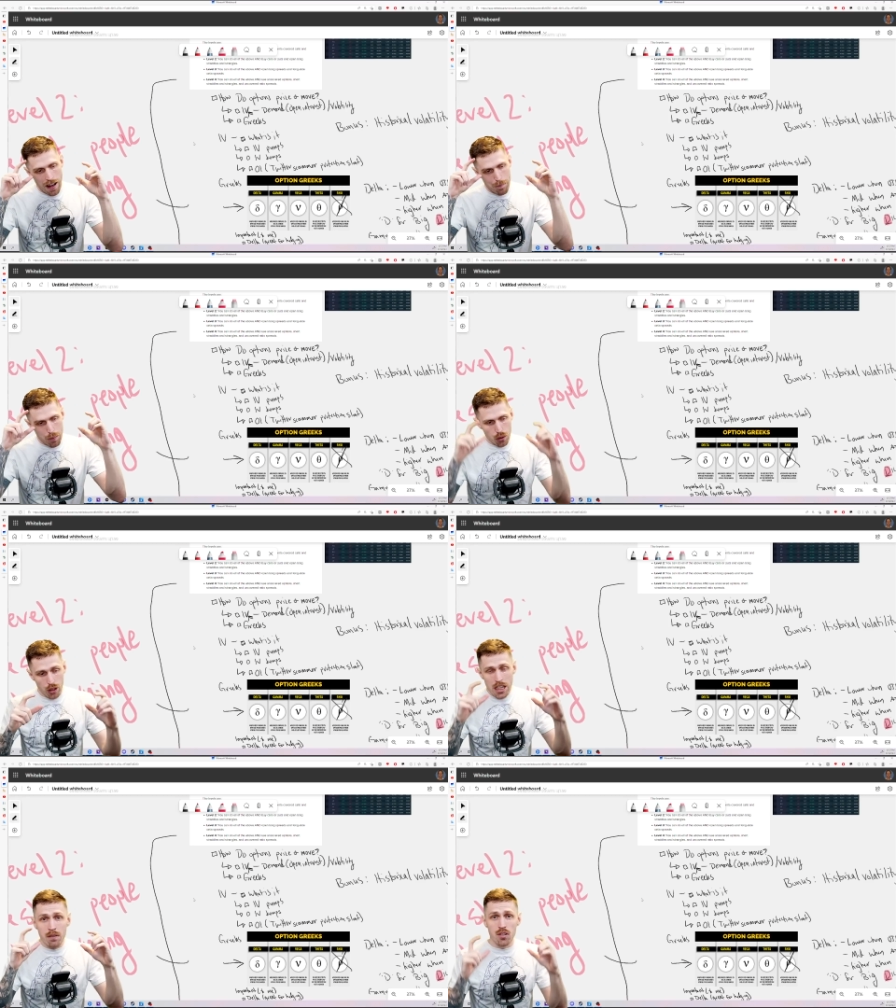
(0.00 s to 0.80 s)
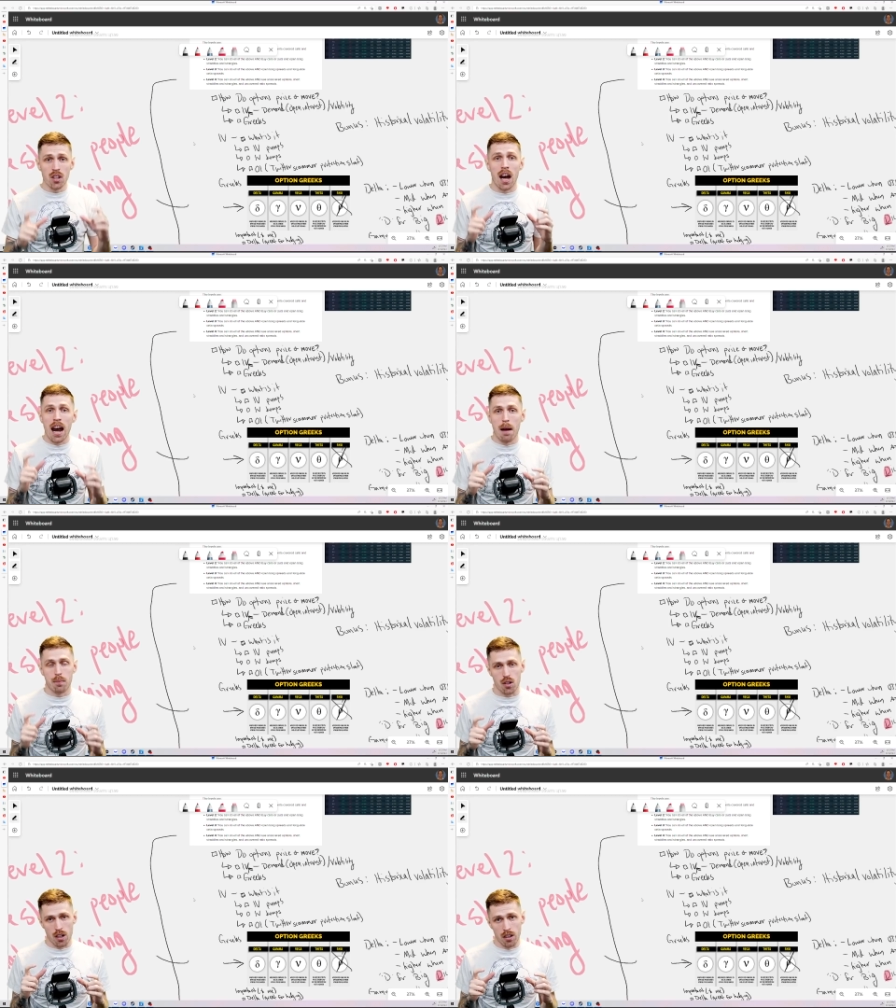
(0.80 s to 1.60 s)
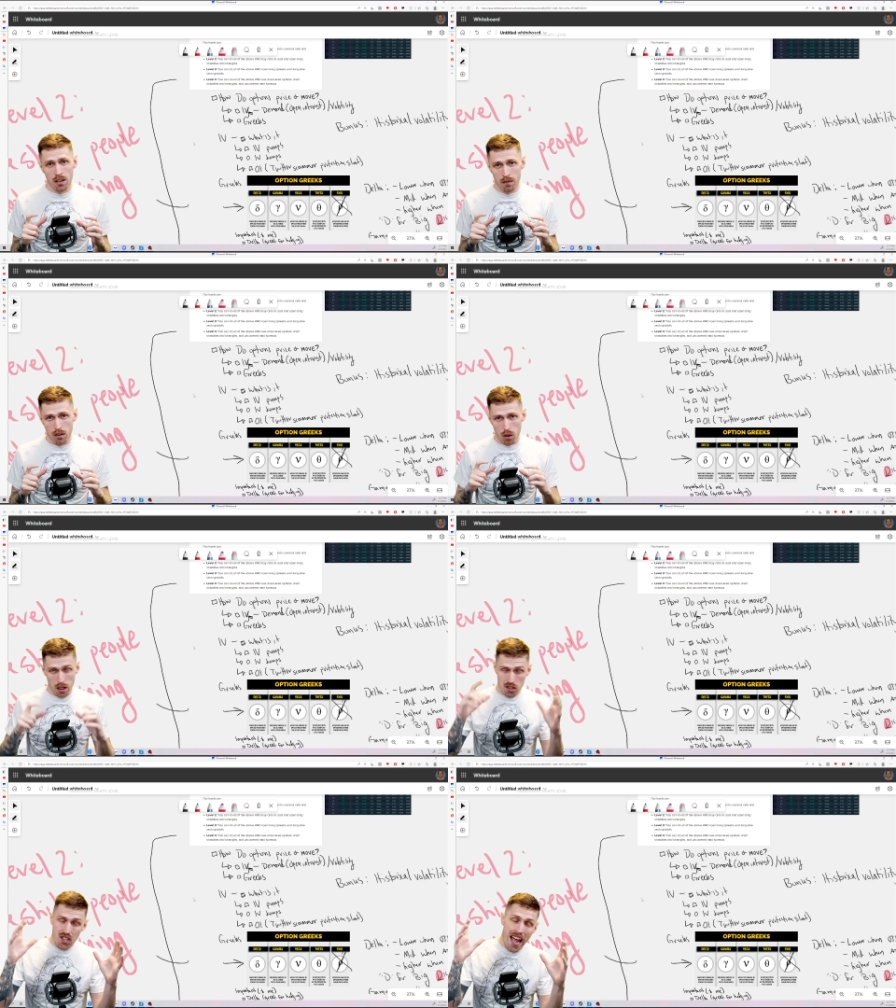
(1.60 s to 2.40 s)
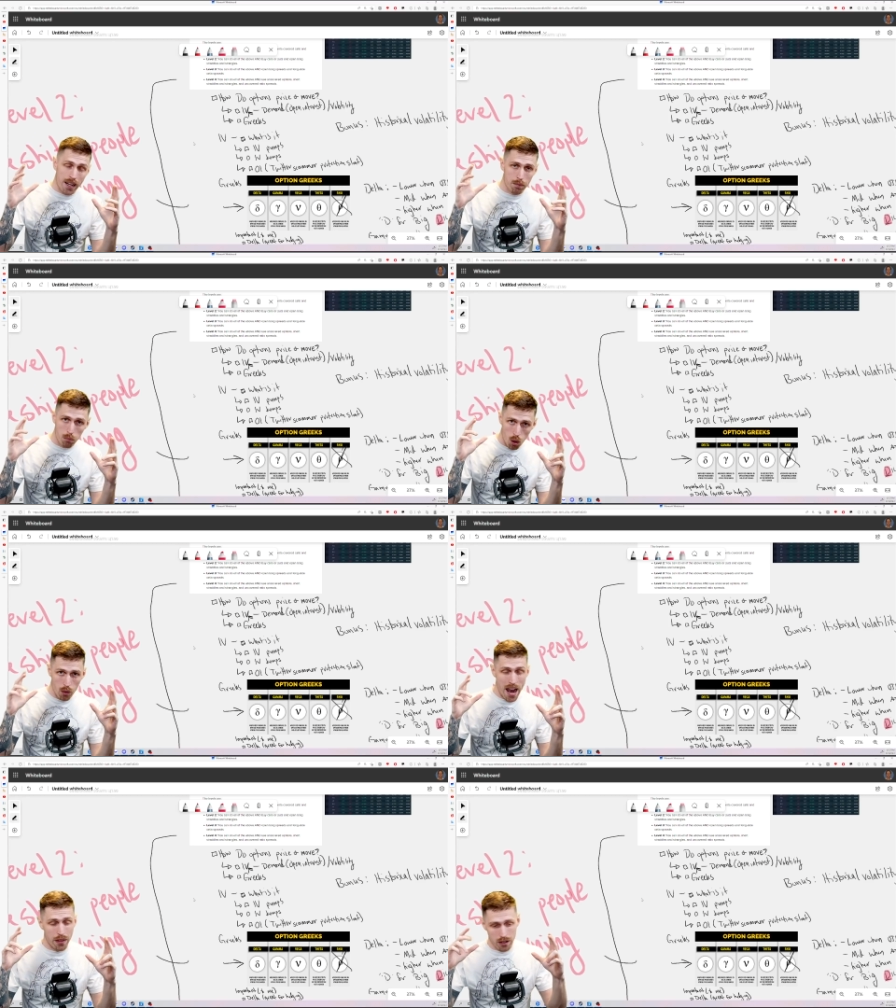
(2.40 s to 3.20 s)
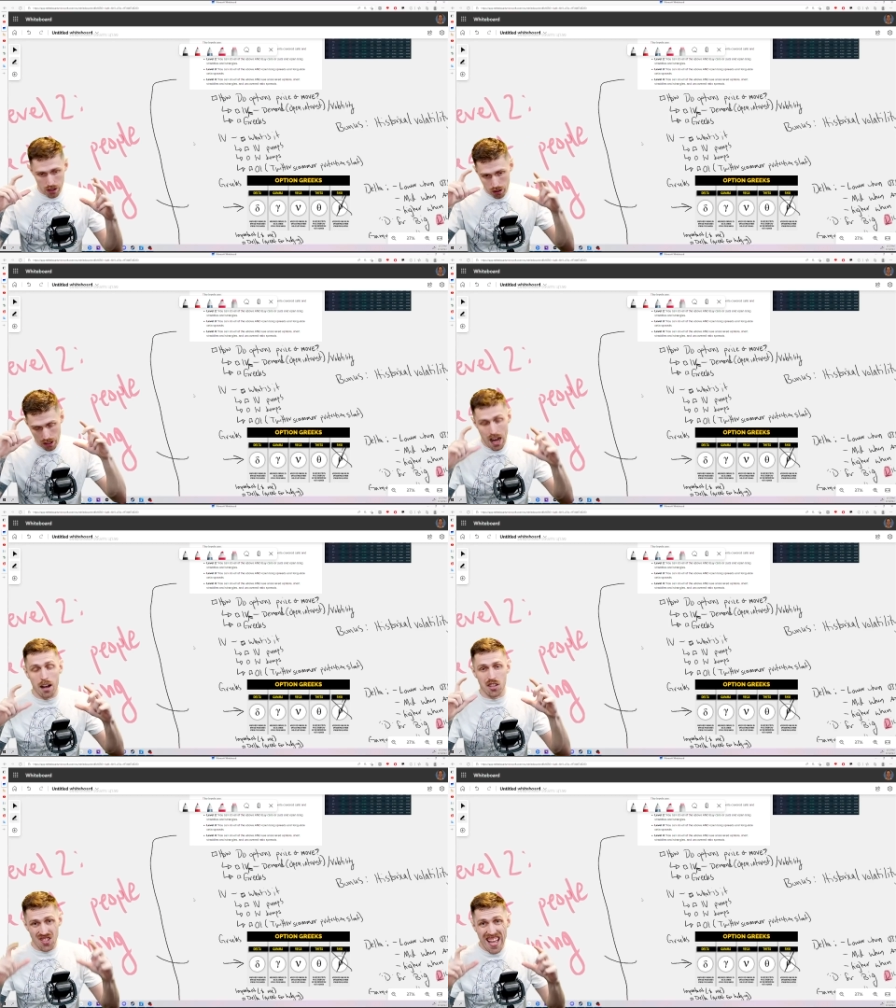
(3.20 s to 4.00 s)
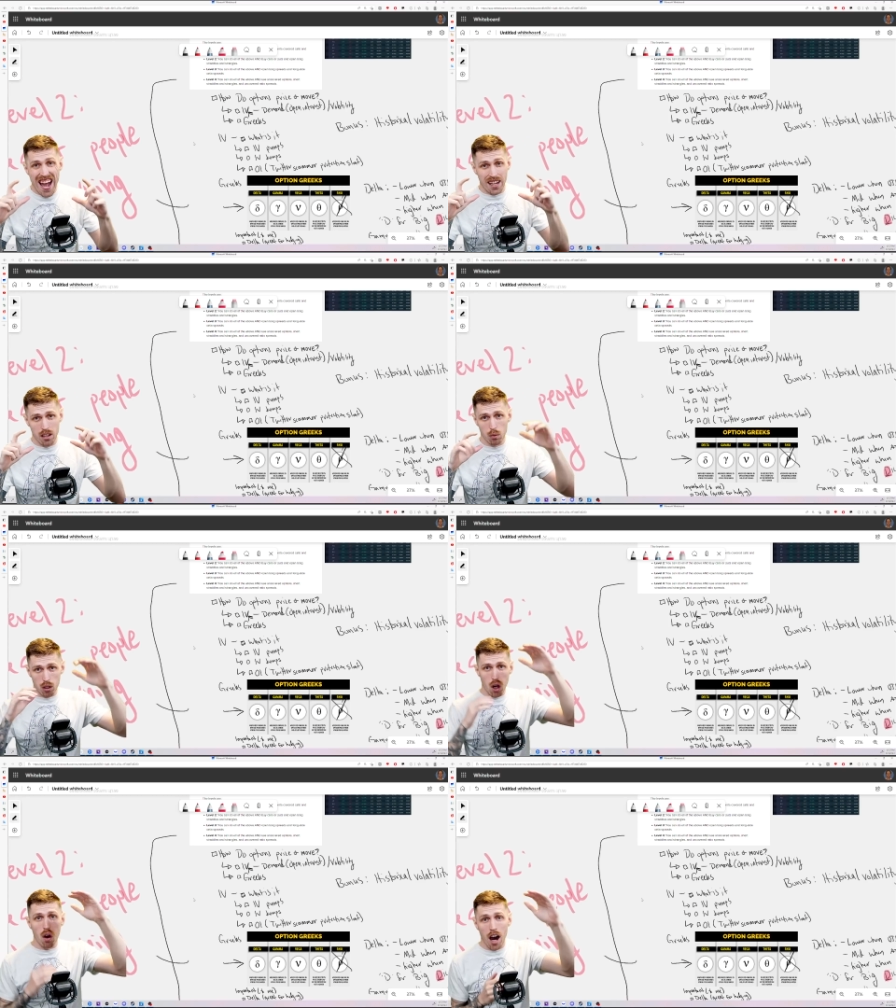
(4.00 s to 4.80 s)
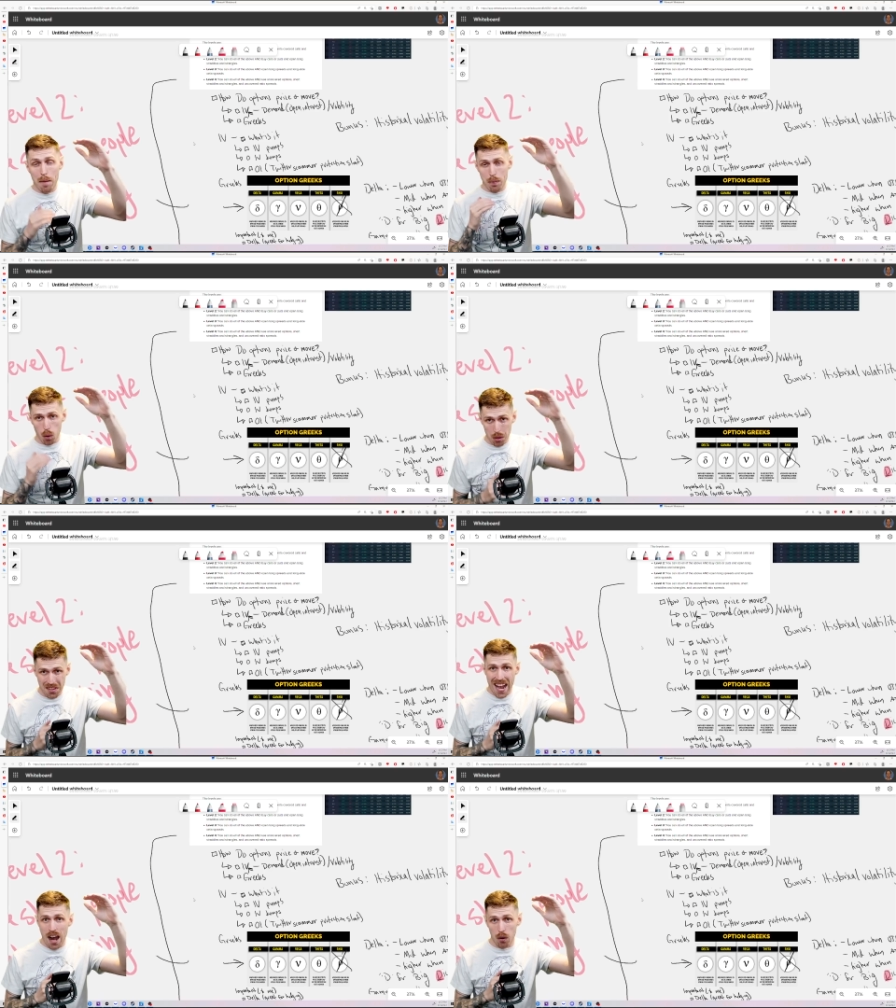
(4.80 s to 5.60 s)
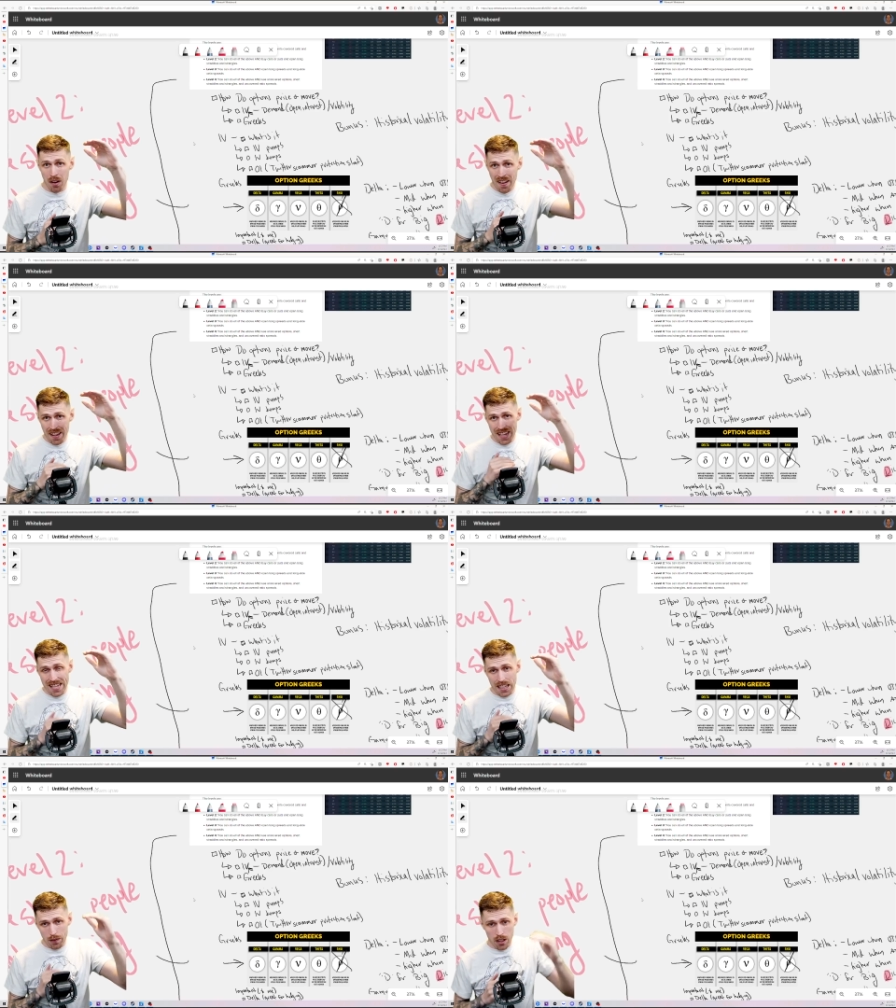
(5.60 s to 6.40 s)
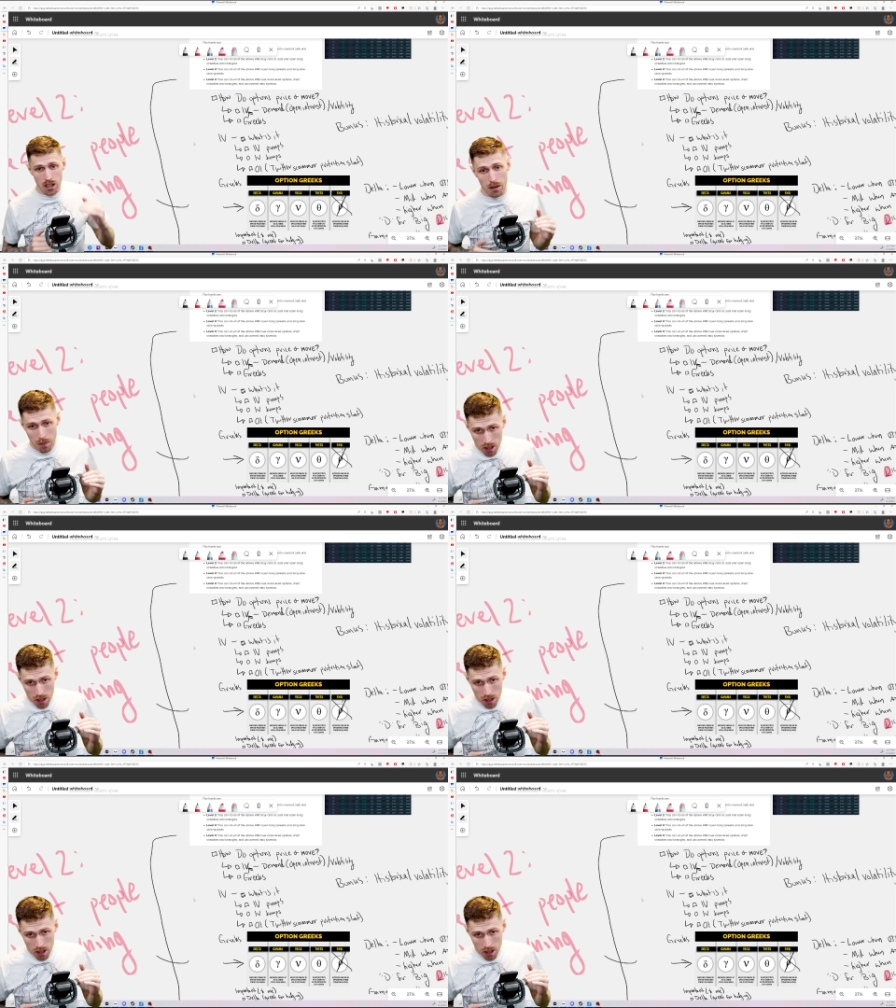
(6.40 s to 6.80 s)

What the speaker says: believes an option, or a stock more rather, a stock will go up or down in a given year.